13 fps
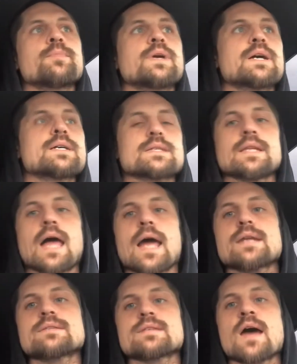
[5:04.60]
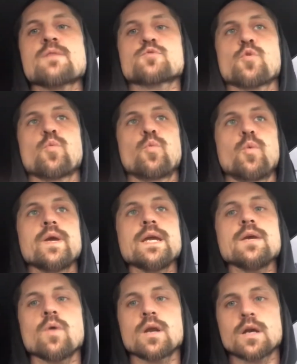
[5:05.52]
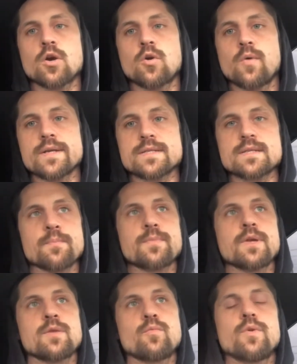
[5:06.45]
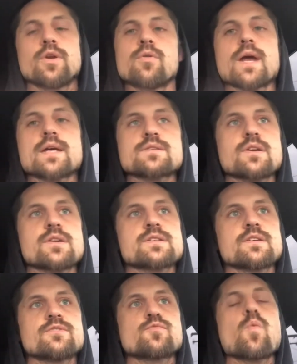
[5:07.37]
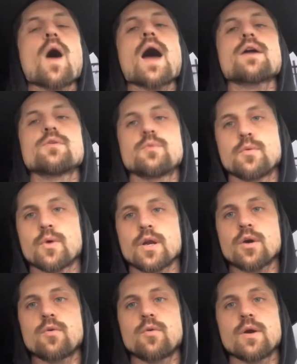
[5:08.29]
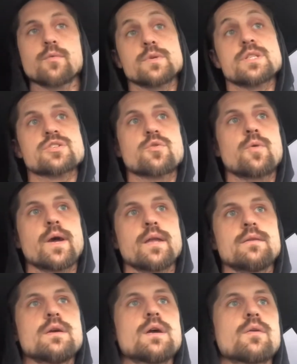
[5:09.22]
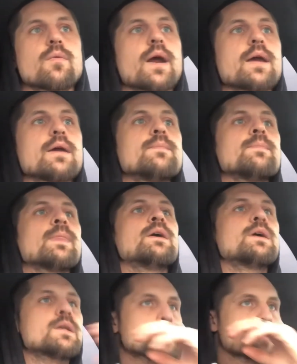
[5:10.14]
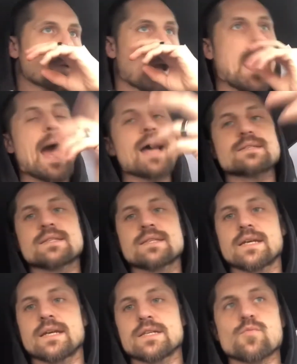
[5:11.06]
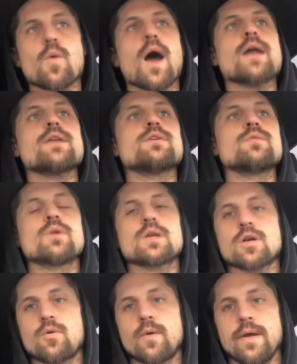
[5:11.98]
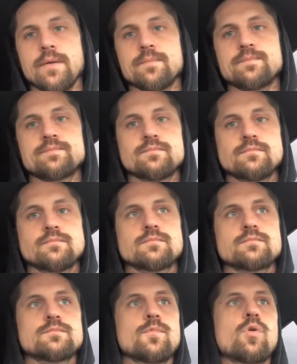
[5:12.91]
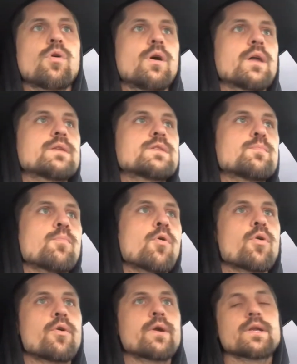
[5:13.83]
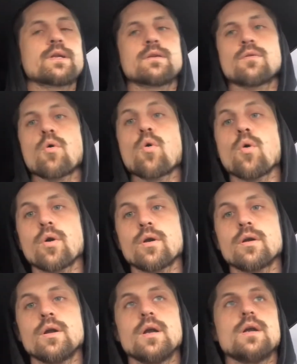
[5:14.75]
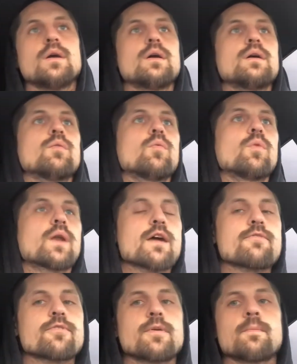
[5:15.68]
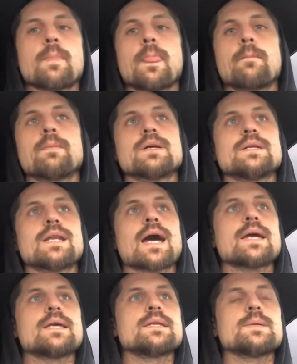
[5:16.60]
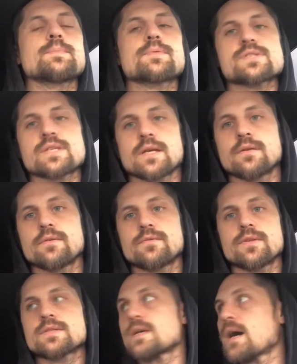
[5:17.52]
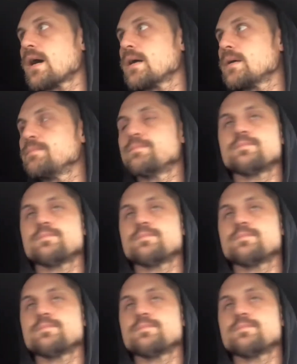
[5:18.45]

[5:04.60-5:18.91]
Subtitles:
because a lot of times when we want to quit something, we don't ask ourselves, why do we want to quit? We just quit, right? So I ask the kids, why do you want to quit? Oh, it's boring or whatever. But 90% of the time,